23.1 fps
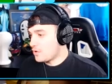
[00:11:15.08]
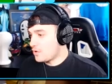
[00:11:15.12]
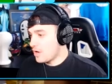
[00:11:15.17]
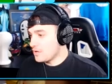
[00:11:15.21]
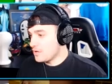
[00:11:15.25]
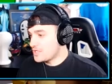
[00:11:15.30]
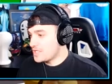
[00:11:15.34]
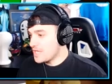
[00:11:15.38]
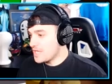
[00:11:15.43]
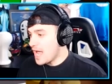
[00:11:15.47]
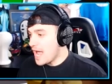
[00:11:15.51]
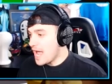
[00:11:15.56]
you go,
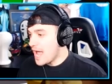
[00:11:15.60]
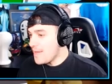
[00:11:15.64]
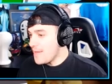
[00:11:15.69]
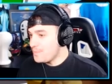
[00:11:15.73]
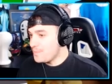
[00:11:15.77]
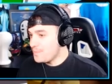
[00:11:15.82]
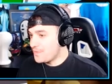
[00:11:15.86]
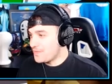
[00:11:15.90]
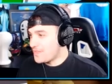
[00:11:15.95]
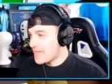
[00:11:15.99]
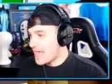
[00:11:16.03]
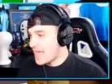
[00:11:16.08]
sir.
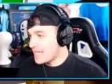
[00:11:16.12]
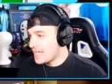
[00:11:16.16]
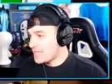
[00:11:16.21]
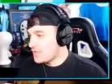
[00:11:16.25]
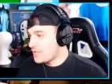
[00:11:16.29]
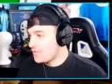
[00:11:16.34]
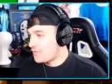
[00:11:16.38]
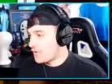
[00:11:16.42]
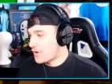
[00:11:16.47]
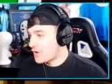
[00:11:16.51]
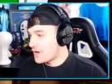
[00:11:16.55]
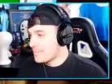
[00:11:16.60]
Thank
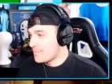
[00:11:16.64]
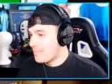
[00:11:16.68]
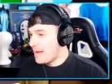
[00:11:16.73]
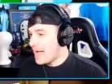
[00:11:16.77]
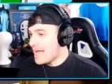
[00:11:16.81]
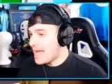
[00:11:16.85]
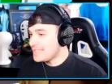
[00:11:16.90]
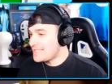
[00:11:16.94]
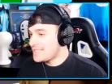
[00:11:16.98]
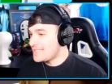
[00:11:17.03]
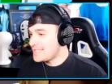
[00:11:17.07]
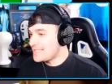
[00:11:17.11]
you very
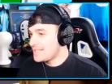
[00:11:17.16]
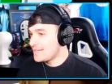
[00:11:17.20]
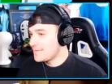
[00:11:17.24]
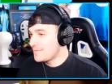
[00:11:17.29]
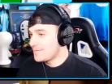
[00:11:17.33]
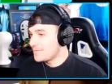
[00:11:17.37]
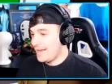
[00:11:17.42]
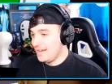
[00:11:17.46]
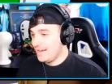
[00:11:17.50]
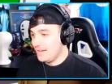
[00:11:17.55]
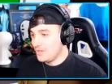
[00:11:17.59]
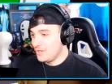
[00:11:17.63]
much.
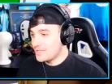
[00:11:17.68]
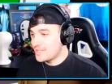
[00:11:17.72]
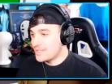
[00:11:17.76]
And it